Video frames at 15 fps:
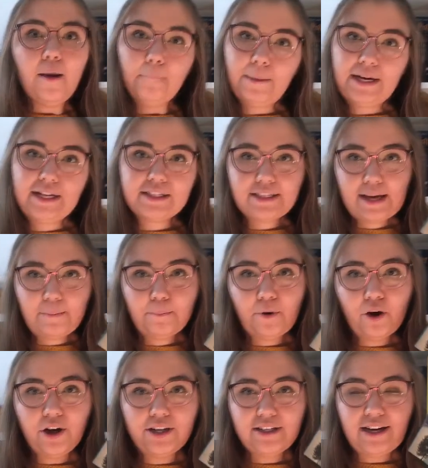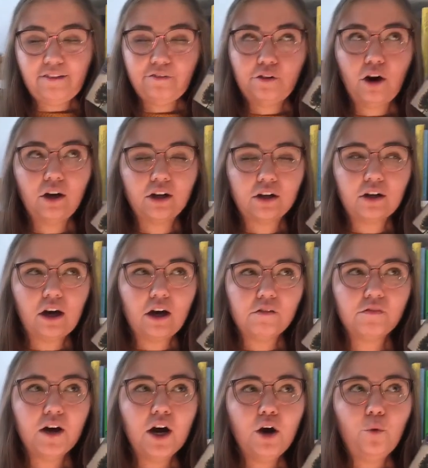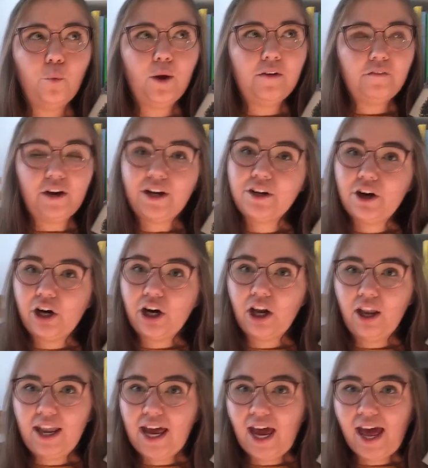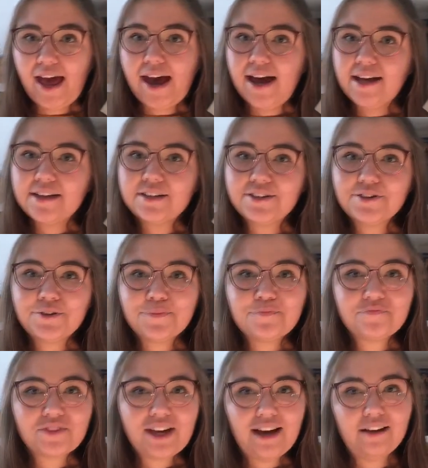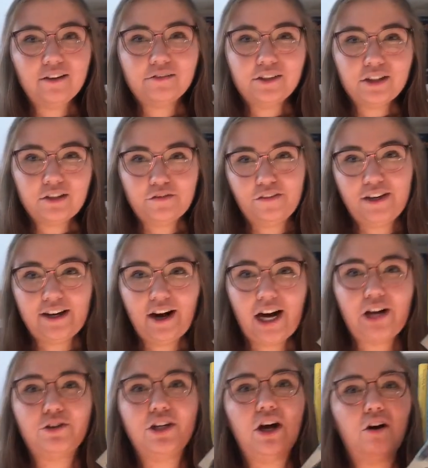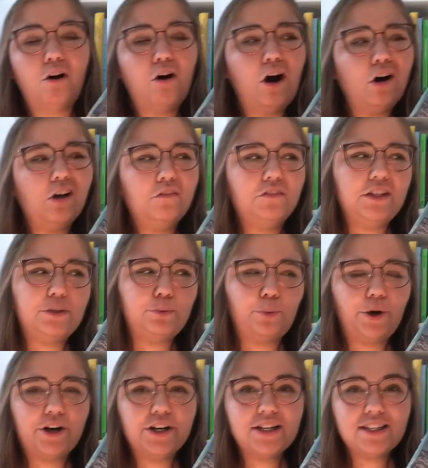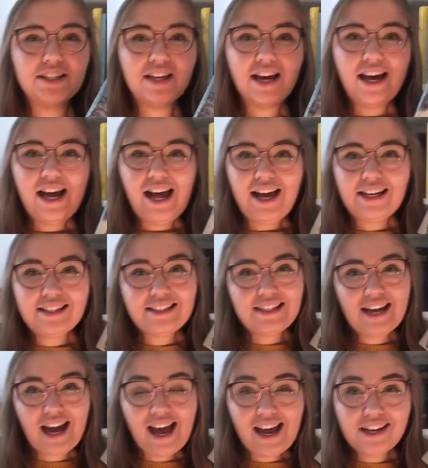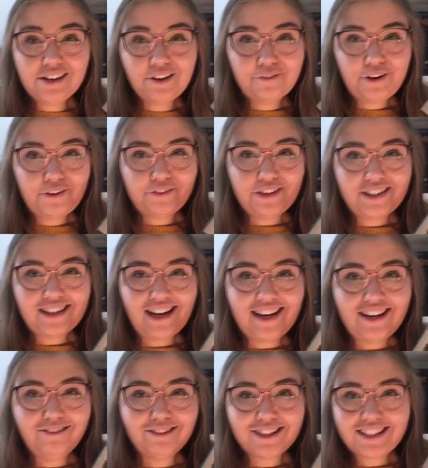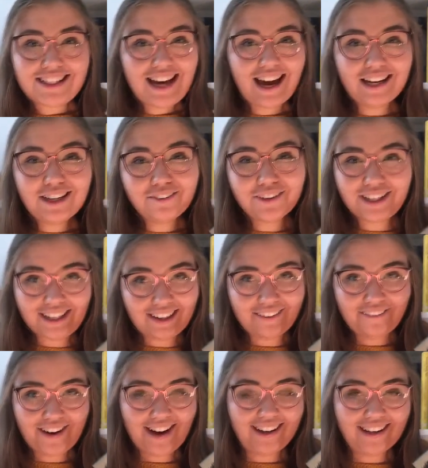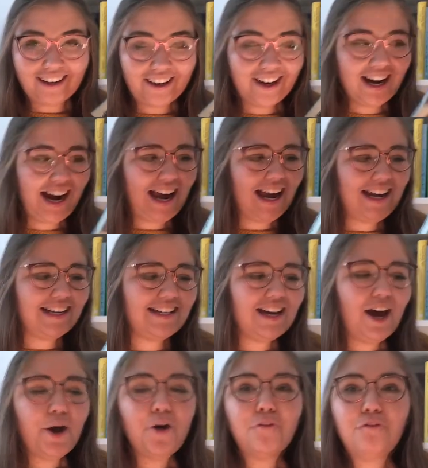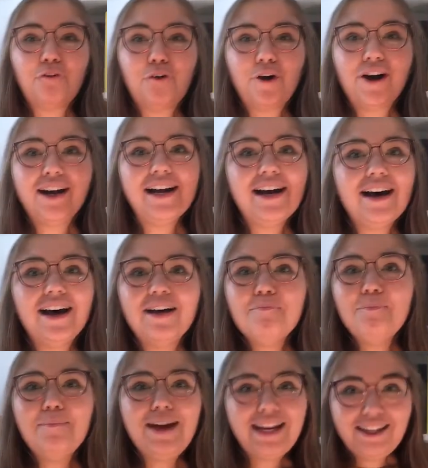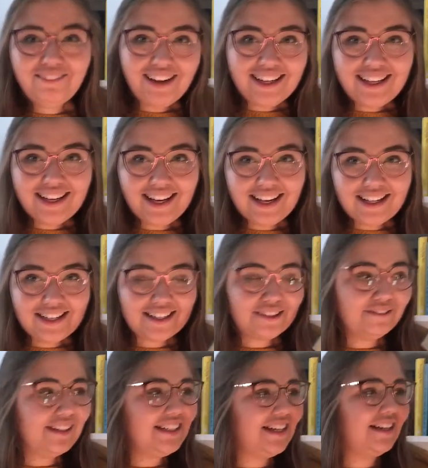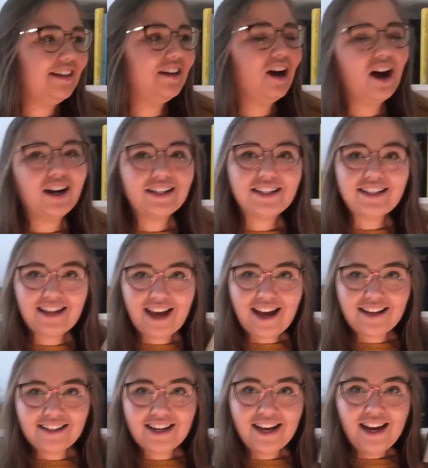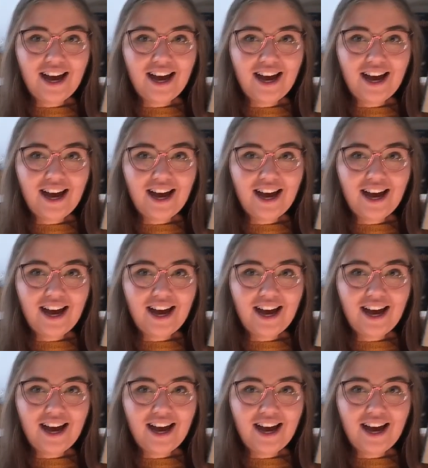but at some point they fall in love with a girl and kind of need to figure out how all of this works. And the end of Everyday was kind of a cliffhanger, and for many, many years we did not get